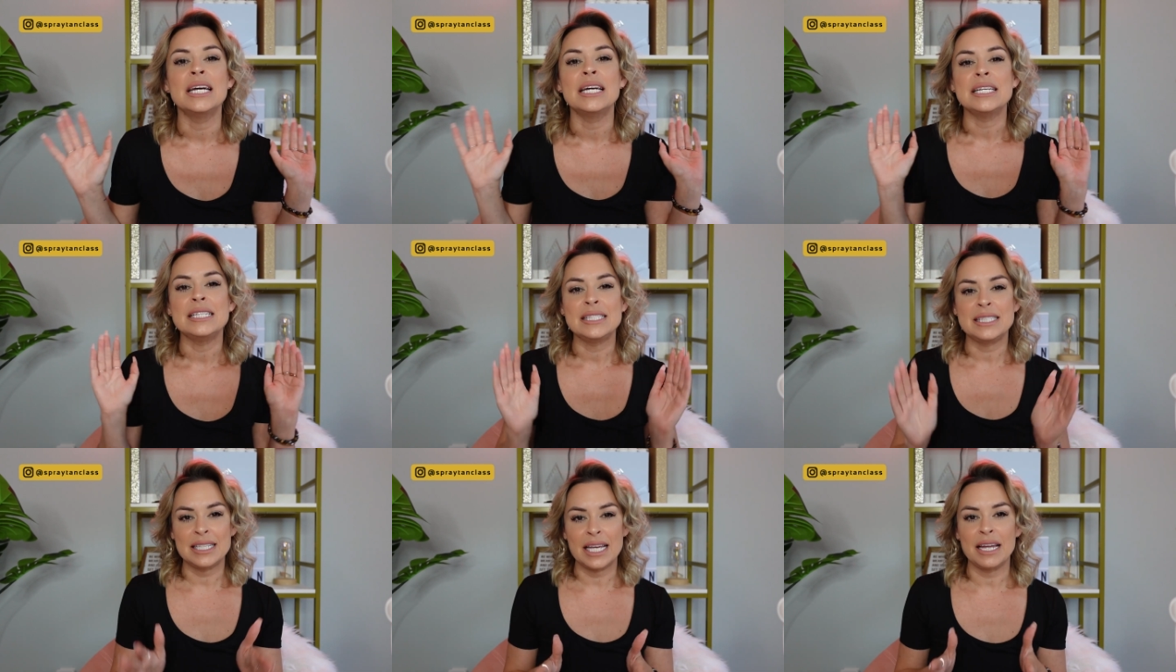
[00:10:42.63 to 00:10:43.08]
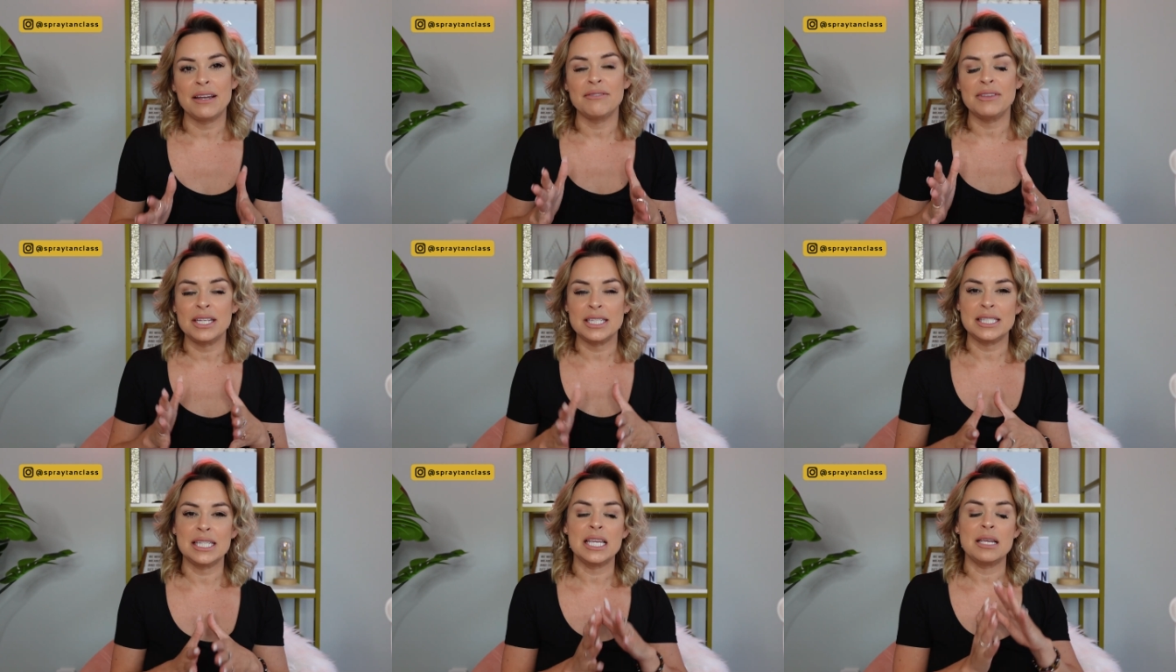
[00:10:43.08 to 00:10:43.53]
save
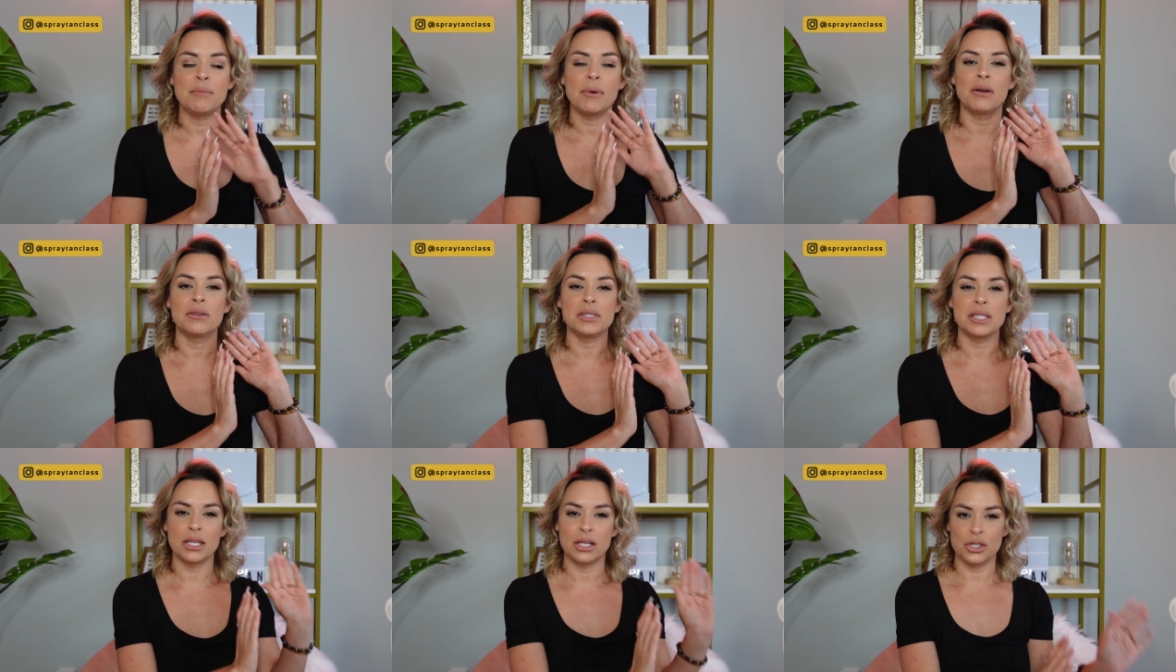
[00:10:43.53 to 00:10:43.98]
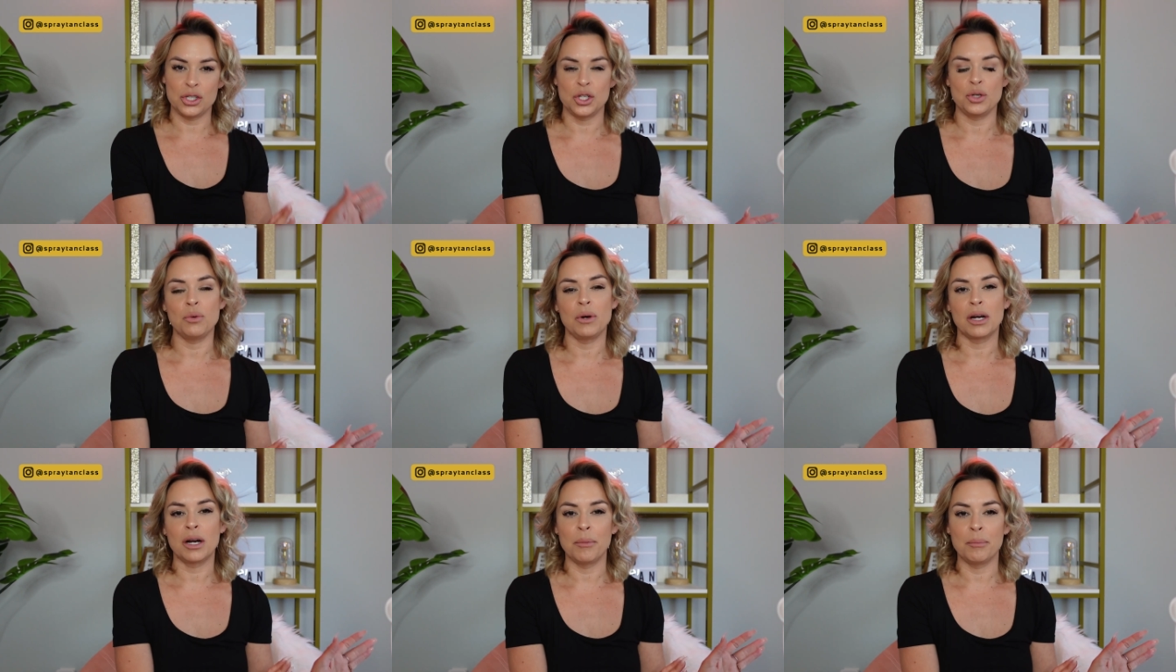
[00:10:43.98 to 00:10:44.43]
these emails
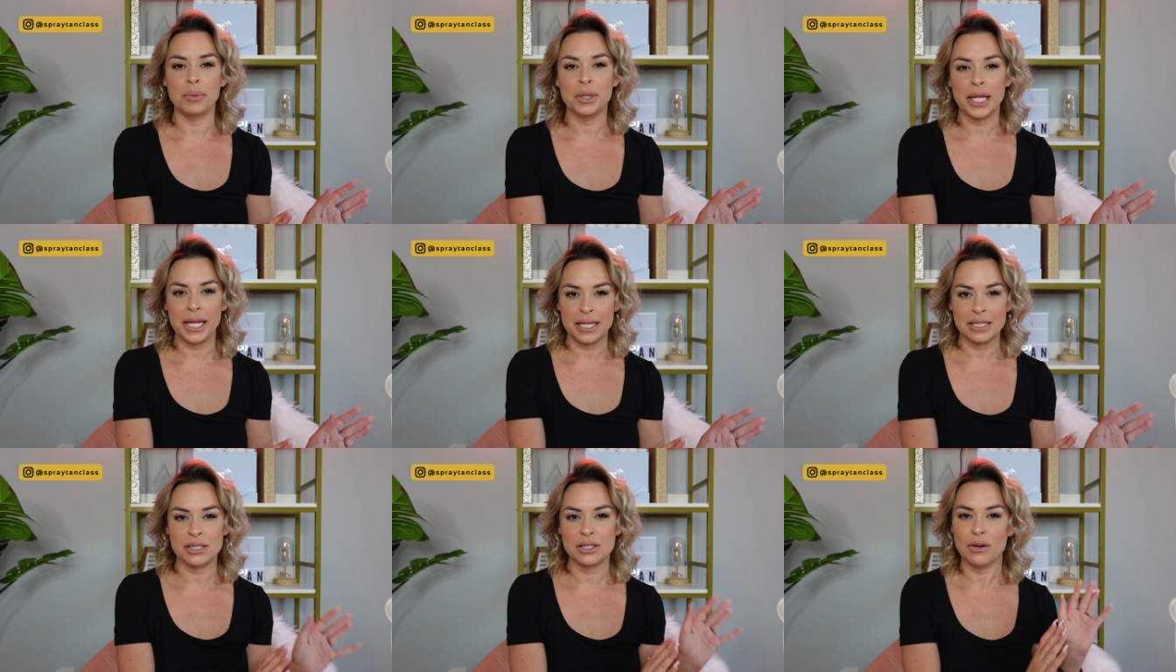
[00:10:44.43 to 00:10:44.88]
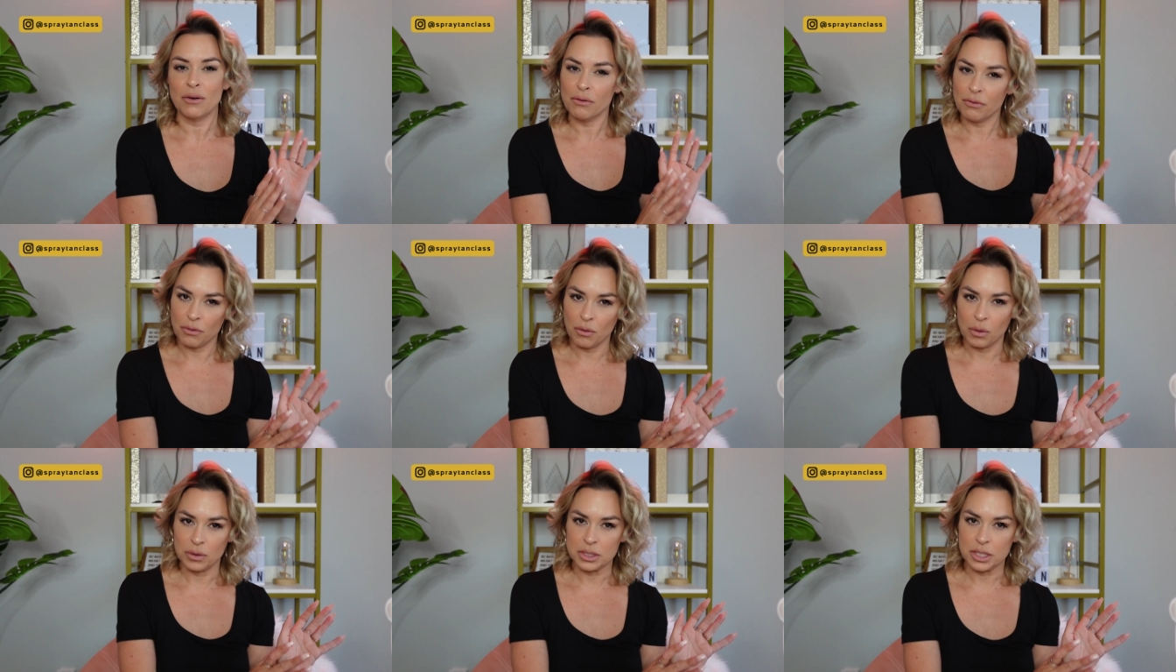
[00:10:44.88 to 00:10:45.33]
into a complaints
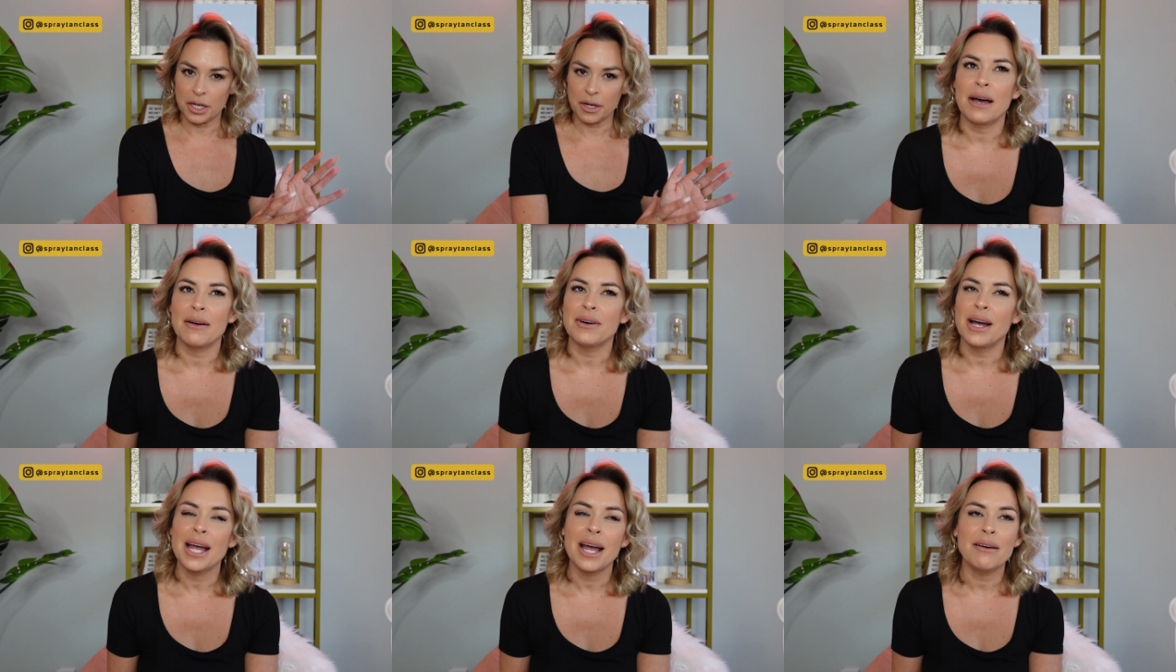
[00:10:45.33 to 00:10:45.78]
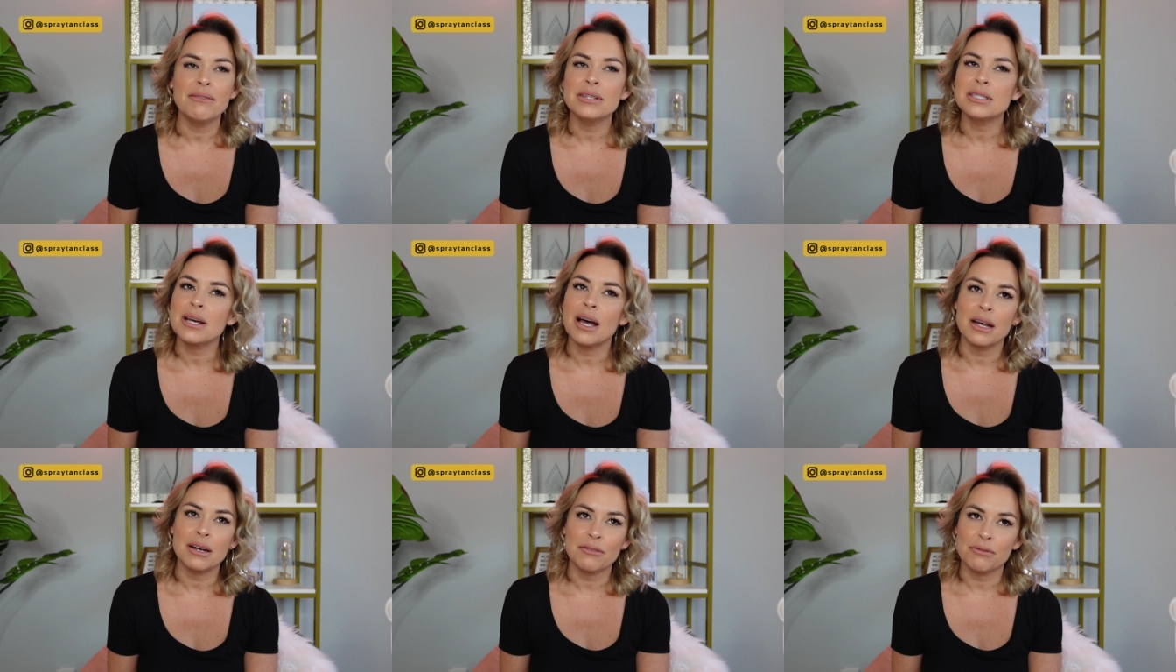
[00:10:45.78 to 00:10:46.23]
folder. I have a
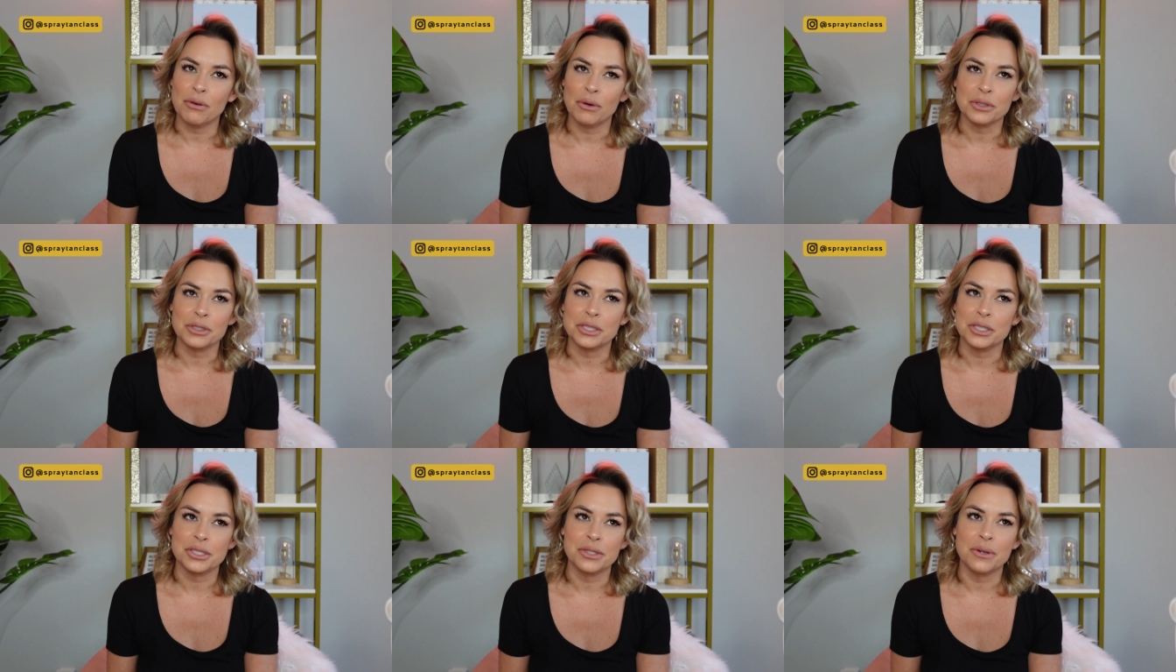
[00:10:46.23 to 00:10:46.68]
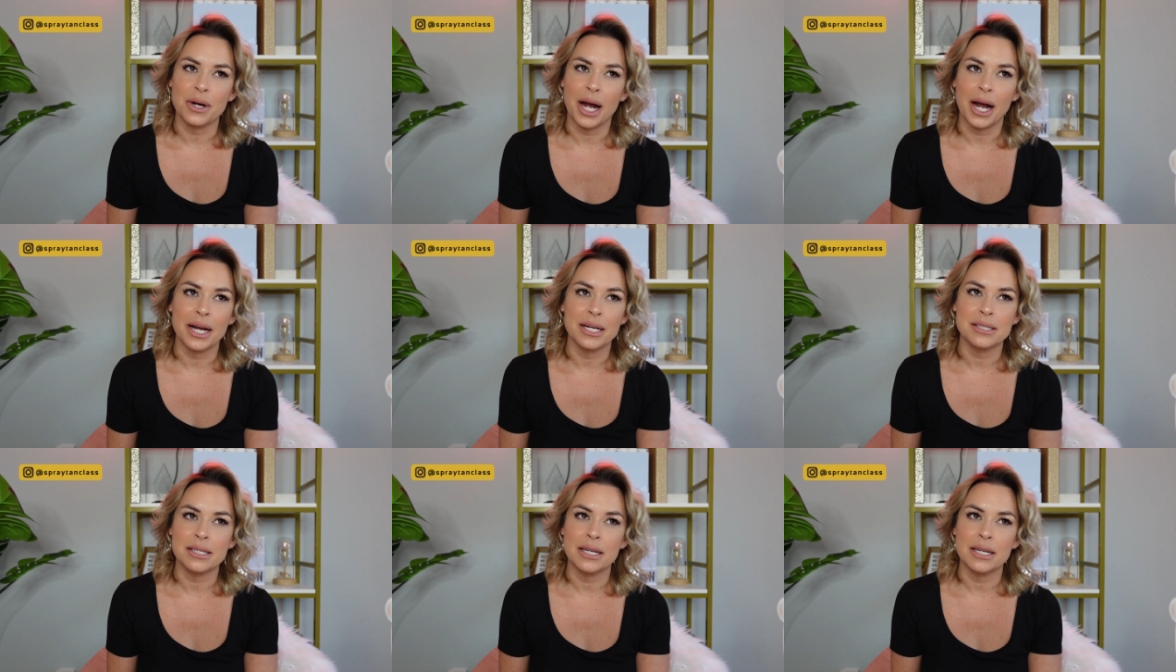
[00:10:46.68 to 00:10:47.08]
ton of folders, you guys.